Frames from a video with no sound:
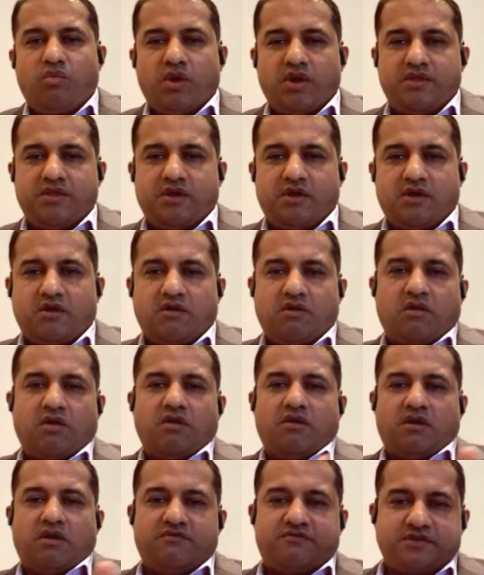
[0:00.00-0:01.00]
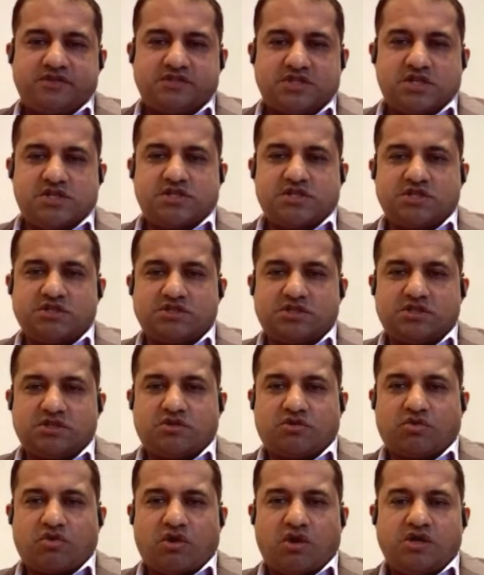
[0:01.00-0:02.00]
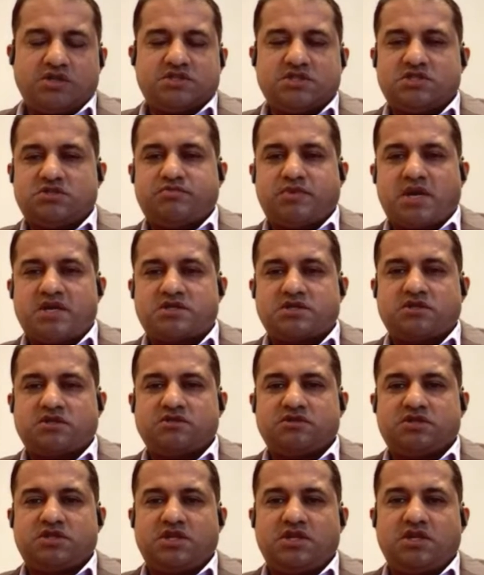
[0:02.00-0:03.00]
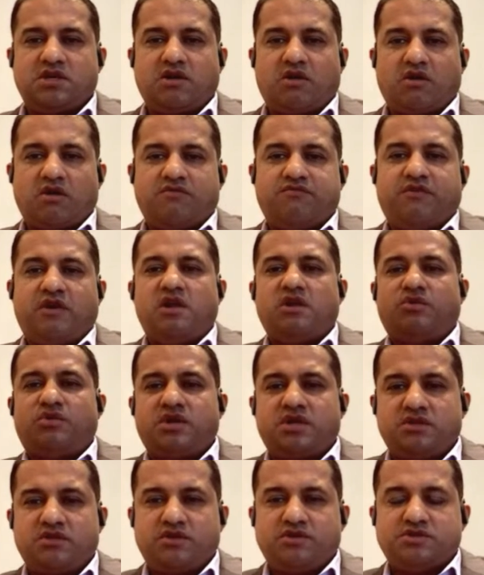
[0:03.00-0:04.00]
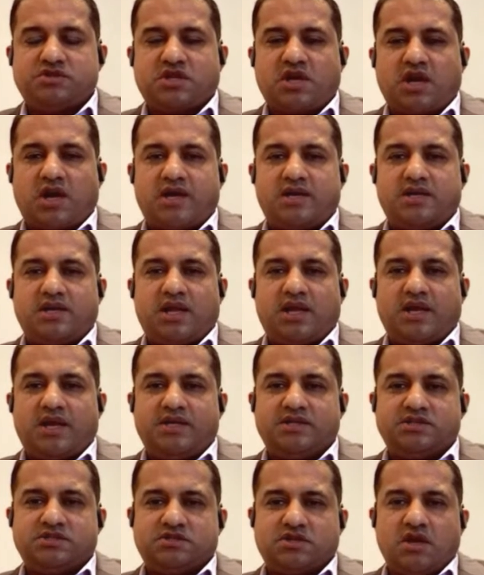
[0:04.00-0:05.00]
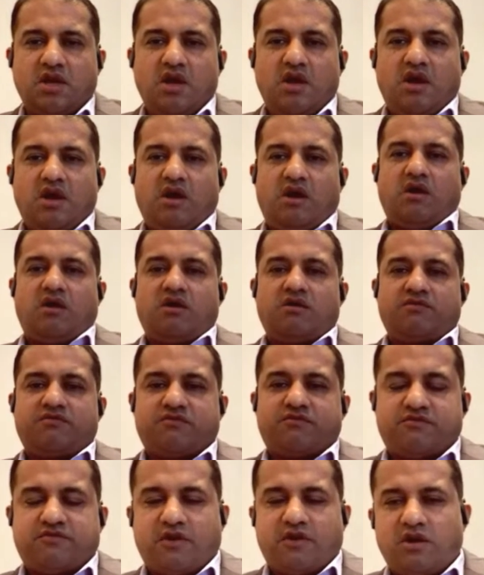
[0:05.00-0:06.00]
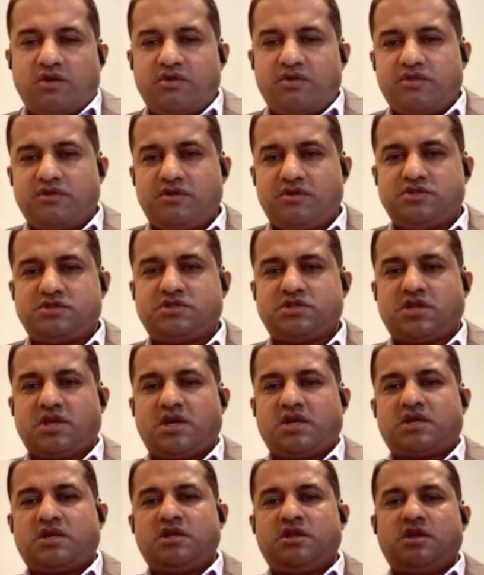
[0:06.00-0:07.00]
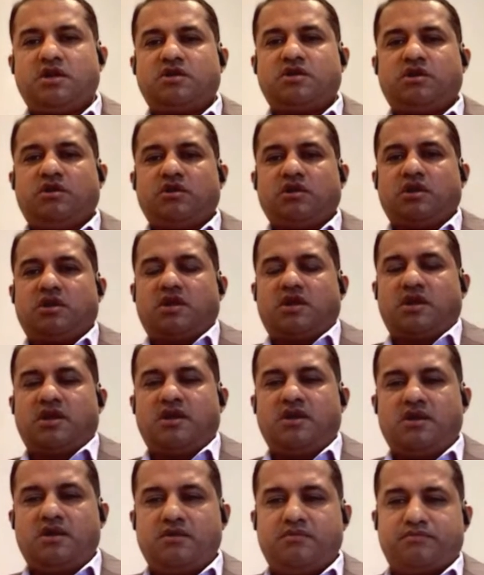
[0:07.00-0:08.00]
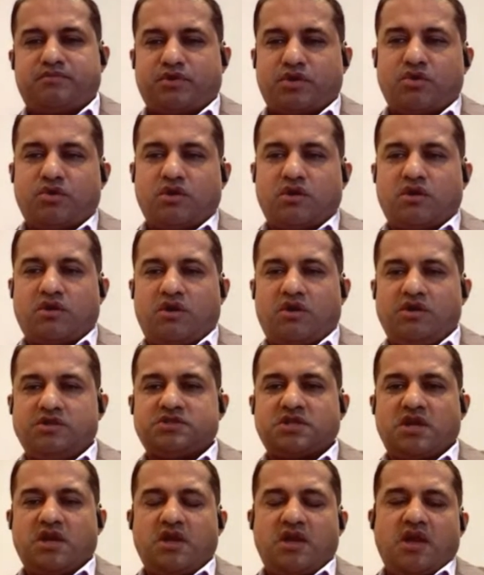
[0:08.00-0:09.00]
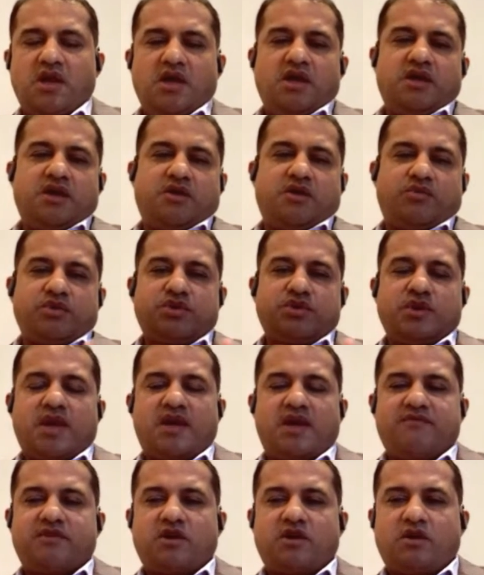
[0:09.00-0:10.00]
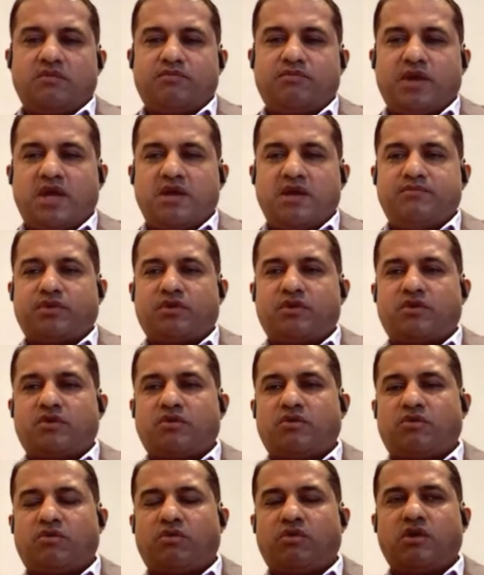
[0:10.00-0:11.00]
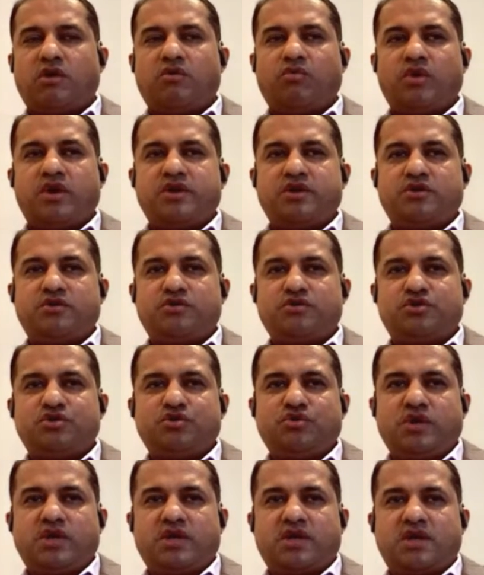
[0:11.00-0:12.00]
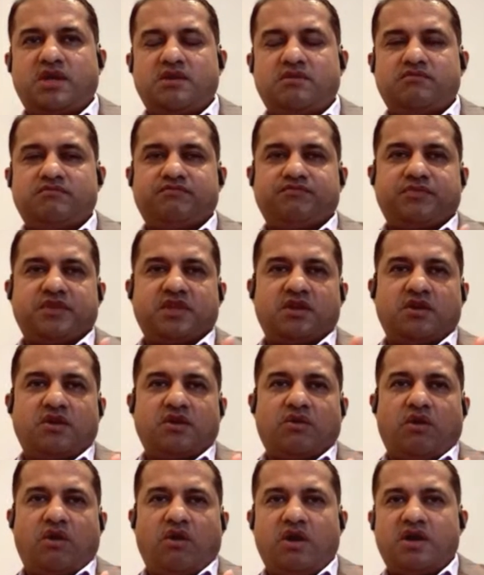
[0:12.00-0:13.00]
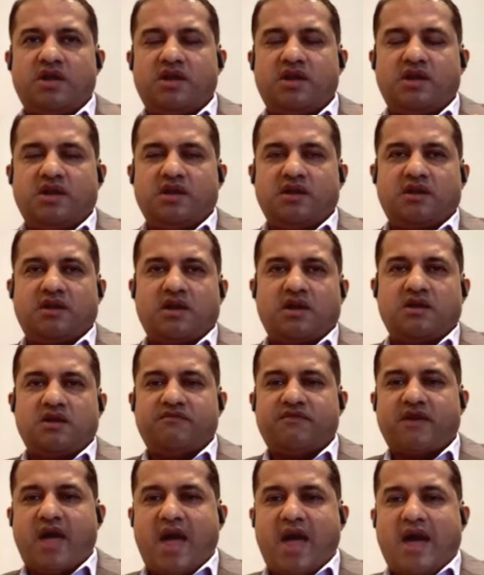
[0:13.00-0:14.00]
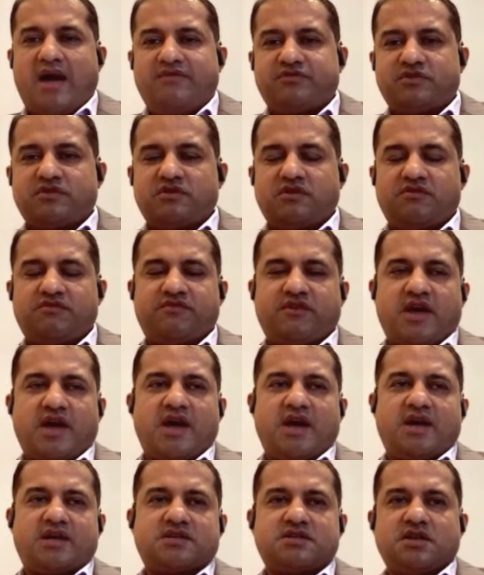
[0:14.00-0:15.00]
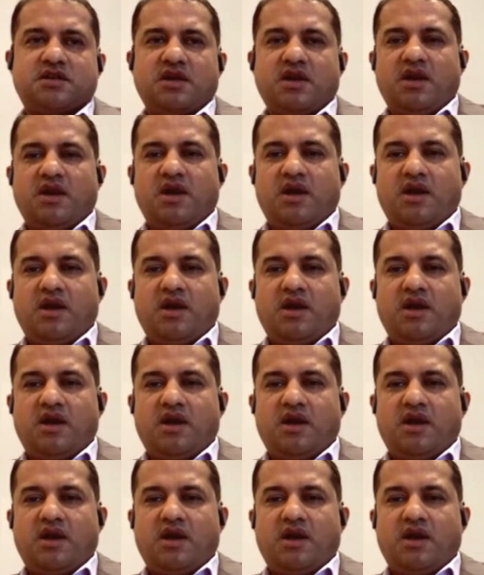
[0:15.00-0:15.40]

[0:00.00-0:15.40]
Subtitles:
whether physicians across a specialty are following those guidelines, are following those clinical protocols. When you have it on paper, or when you're doing it, auditing kind of after the fact,